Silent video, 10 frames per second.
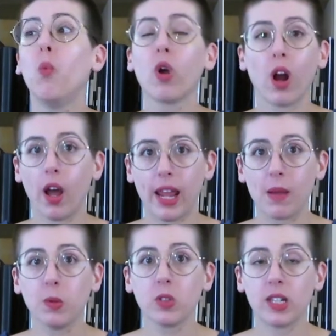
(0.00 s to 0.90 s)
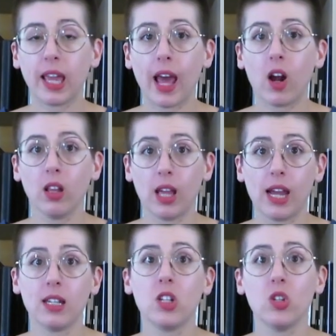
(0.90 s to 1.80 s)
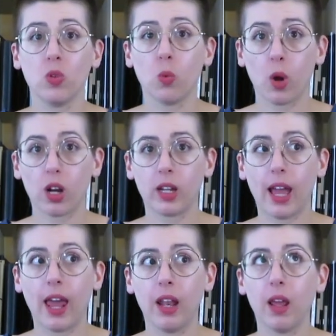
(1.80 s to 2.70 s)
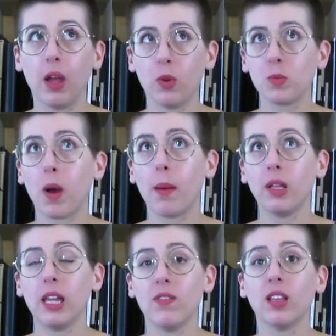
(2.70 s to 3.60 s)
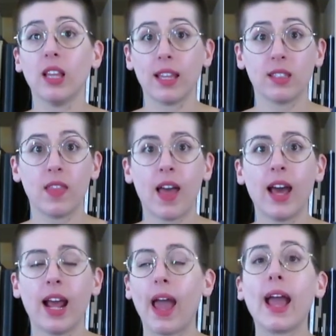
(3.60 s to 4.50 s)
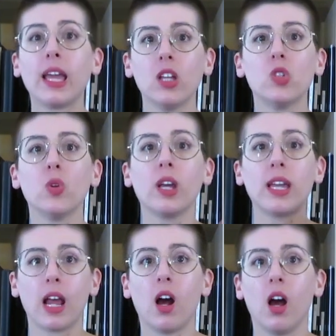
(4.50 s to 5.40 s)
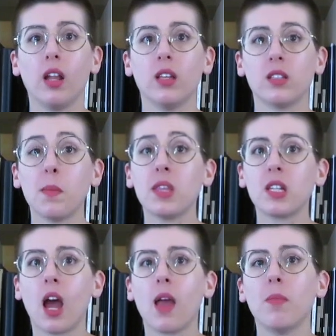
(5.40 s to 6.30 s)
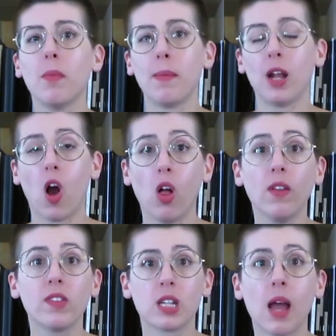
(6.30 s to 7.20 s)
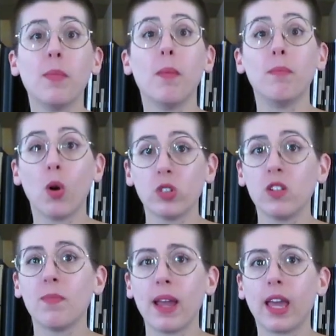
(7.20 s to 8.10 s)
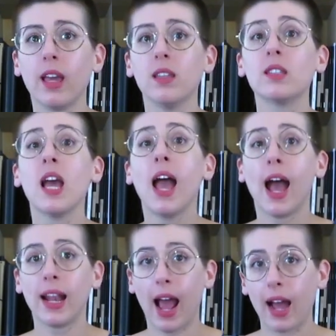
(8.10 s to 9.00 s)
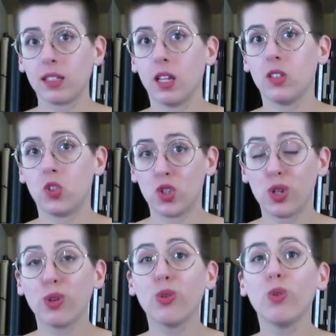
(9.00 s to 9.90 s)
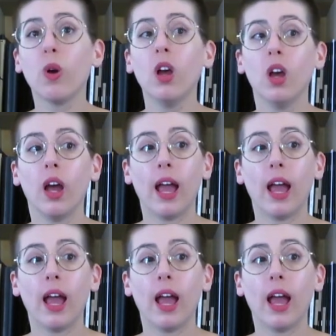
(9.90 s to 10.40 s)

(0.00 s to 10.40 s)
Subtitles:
were unable to get online to do the work. And it was probably even less than that. I had kids who could get on some of the time, but maybe not all of the time, but most of my kids had access to